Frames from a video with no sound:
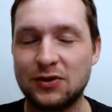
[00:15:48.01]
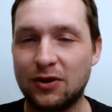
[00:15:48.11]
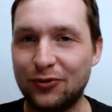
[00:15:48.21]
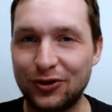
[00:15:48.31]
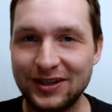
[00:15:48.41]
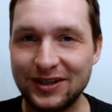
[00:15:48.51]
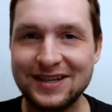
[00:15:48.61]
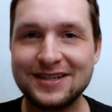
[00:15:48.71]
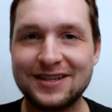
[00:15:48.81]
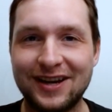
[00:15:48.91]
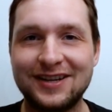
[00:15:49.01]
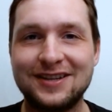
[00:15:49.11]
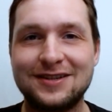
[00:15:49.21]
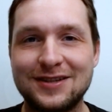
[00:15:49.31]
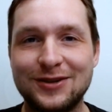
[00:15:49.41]
So I'm really
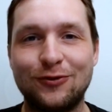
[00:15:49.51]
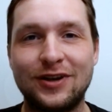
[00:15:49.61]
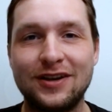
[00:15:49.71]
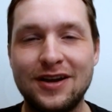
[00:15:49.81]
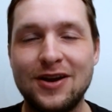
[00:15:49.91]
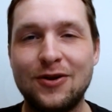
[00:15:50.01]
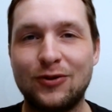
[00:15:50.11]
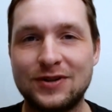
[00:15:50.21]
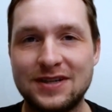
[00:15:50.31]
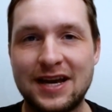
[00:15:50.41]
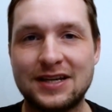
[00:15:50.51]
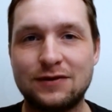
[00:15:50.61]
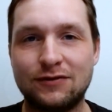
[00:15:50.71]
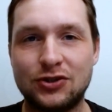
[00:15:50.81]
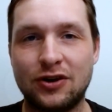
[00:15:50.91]
excited to see what's
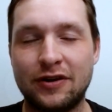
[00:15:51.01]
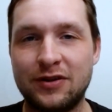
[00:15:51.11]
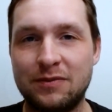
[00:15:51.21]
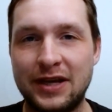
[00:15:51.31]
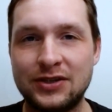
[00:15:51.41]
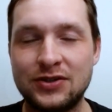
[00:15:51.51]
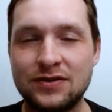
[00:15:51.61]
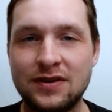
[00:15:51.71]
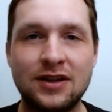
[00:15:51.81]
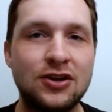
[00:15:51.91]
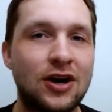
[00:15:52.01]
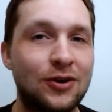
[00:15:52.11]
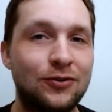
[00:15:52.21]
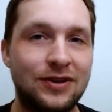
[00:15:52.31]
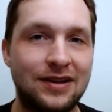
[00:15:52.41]
next for Jonathan Majors. And then
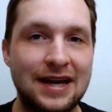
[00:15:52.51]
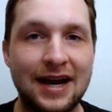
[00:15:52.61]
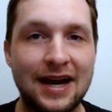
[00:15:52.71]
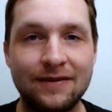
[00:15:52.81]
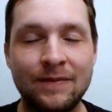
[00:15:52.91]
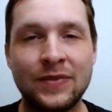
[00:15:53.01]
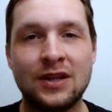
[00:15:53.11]
not only that,